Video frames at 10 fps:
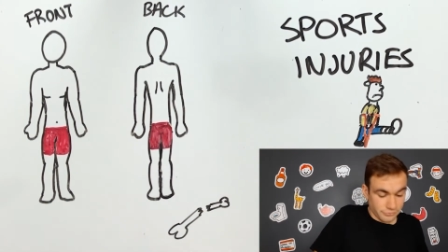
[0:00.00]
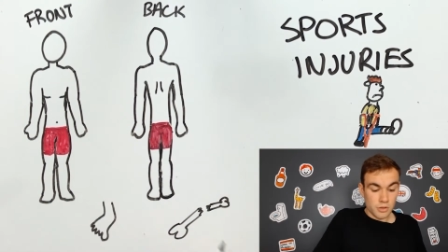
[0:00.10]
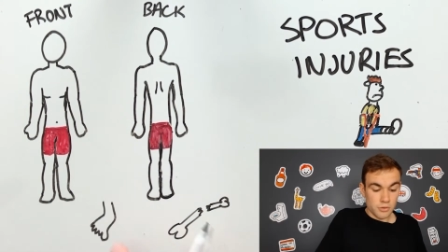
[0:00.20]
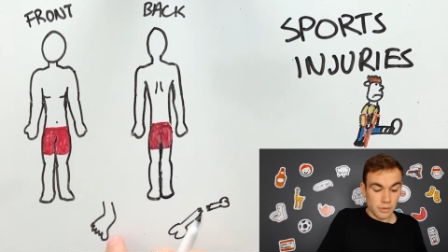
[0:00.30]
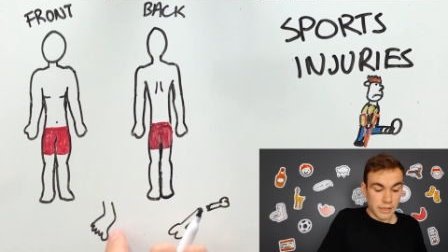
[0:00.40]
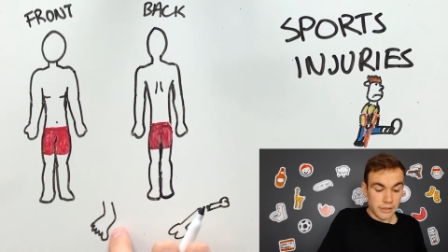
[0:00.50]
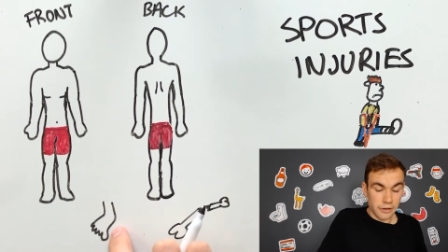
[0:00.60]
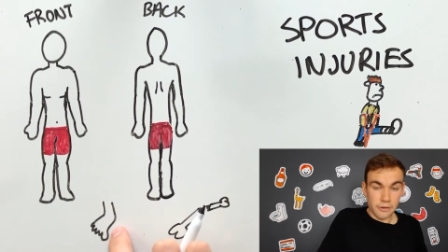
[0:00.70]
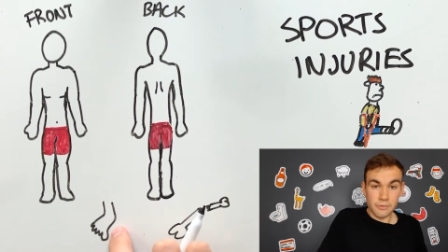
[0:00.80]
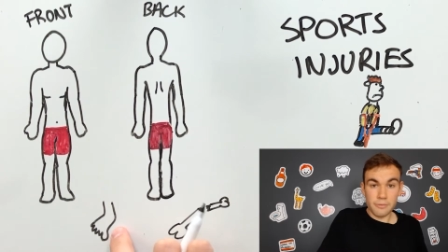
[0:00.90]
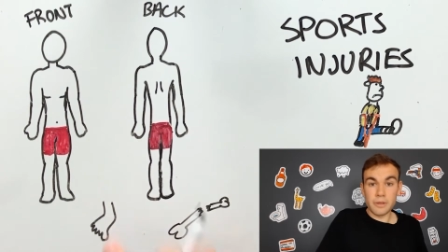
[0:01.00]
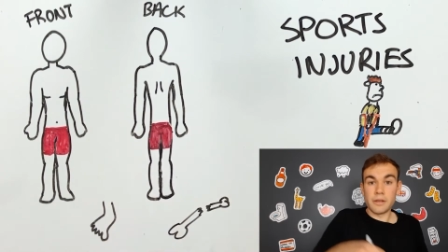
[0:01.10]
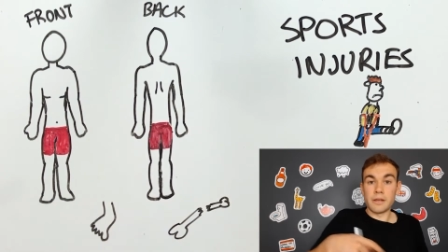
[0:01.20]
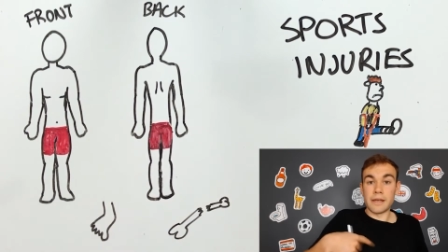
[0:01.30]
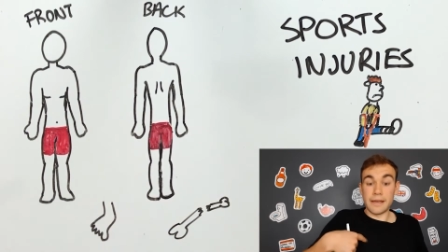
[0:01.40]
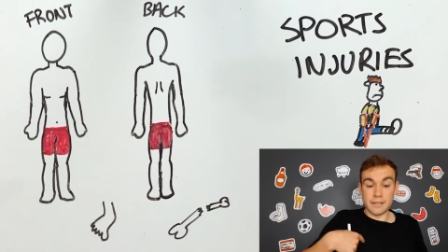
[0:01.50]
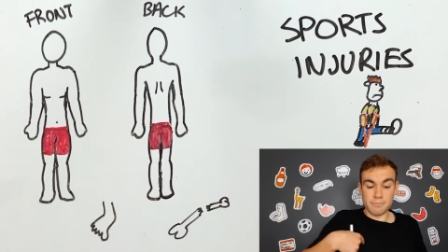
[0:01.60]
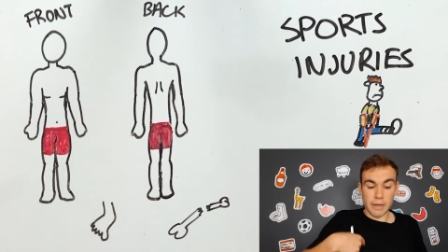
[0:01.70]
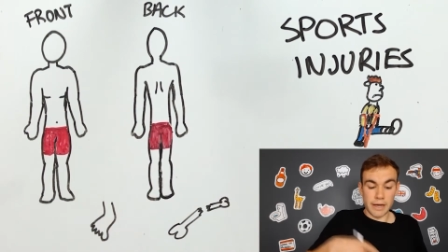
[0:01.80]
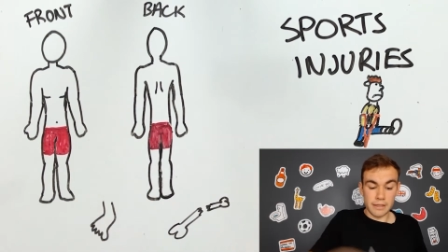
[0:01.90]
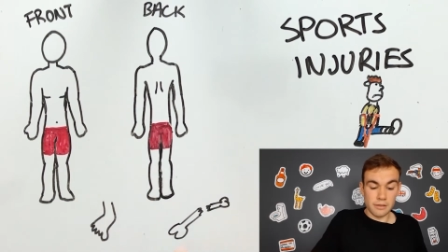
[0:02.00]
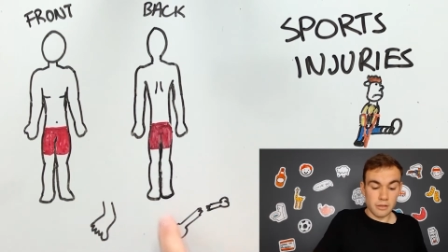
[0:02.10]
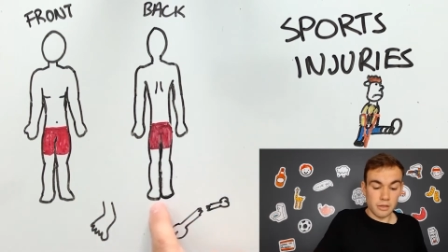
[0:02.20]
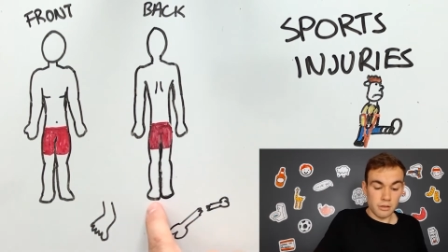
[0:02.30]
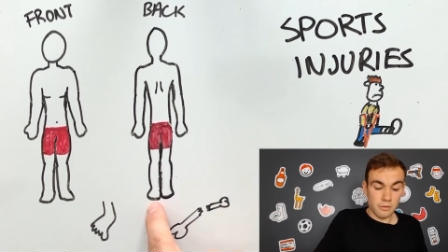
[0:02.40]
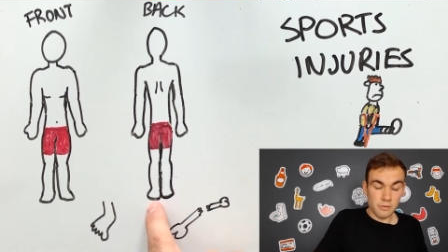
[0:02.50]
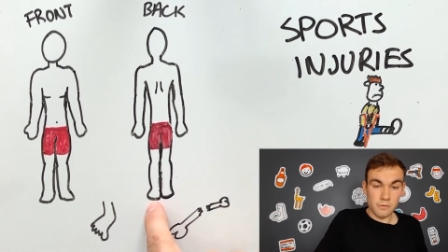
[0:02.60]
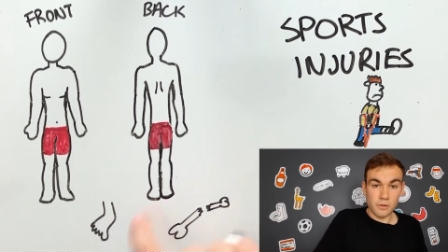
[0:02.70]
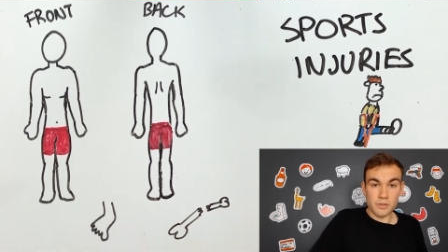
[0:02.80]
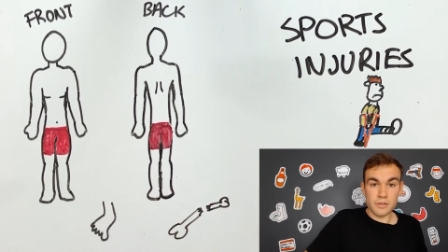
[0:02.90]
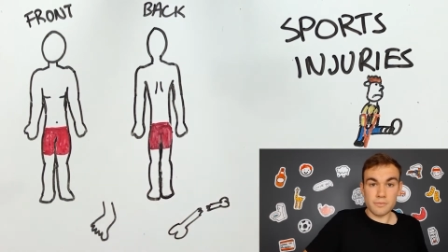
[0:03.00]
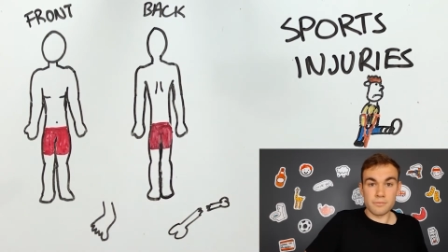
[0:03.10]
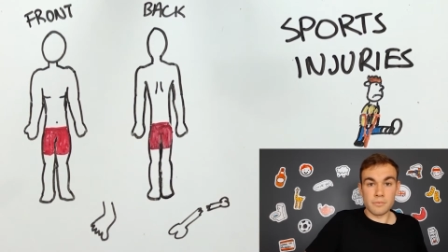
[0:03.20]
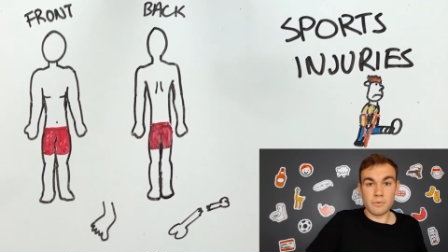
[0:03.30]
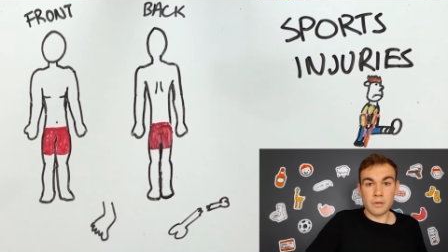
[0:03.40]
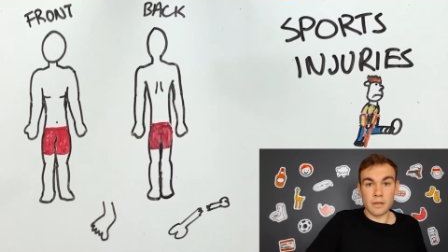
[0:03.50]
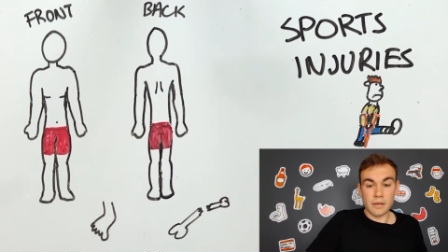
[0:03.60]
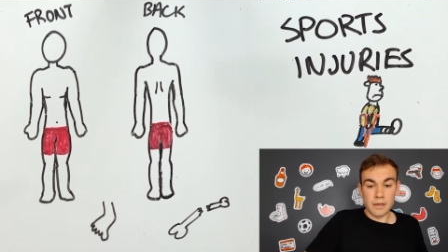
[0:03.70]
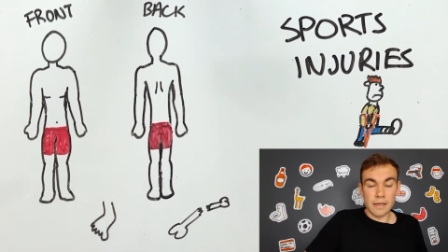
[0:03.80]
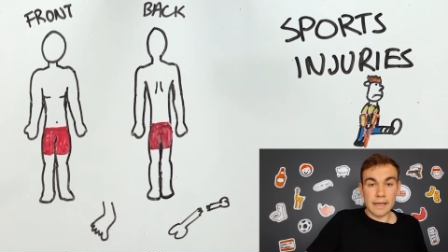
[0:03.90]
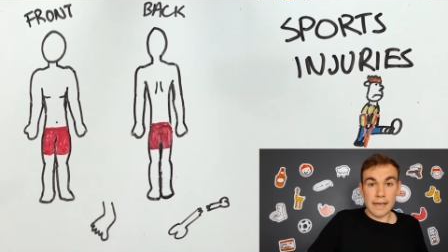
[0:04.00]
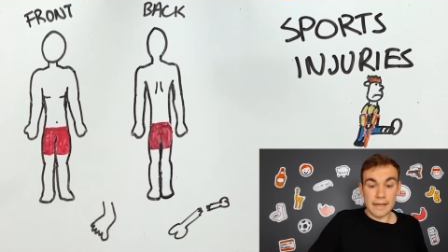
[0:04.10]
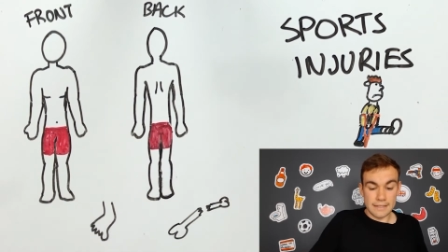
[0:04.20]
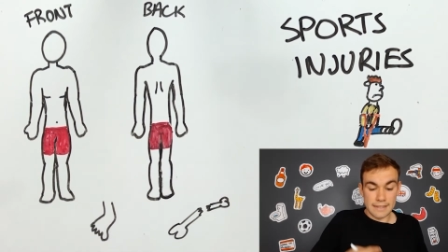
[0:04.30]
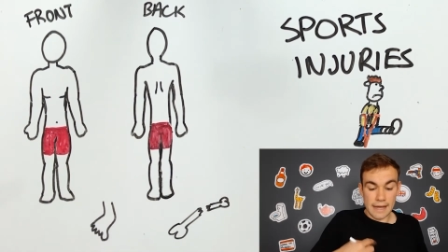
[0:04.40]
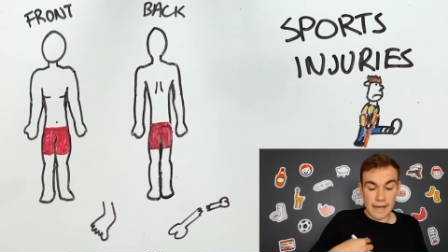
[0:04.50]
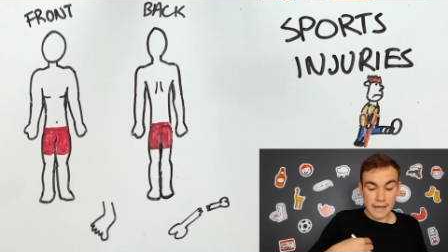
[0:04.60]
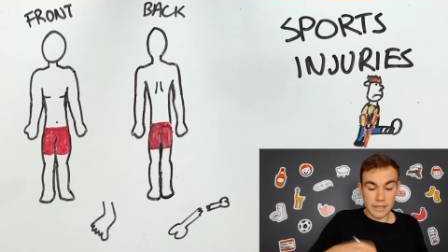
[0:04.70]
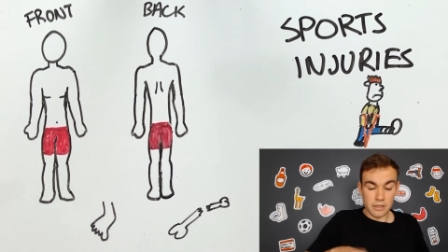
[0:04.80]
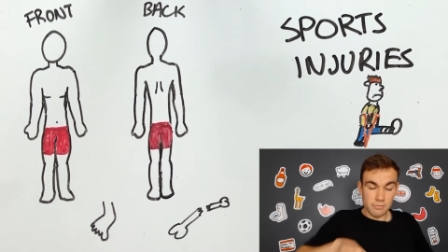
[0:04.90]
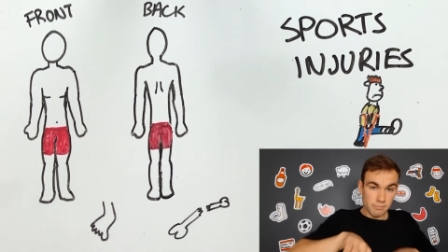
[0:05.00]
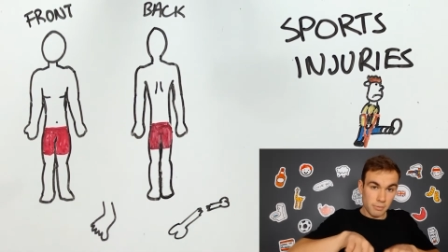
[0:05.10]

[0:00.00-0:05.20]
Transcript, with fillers: So here is my foot. And I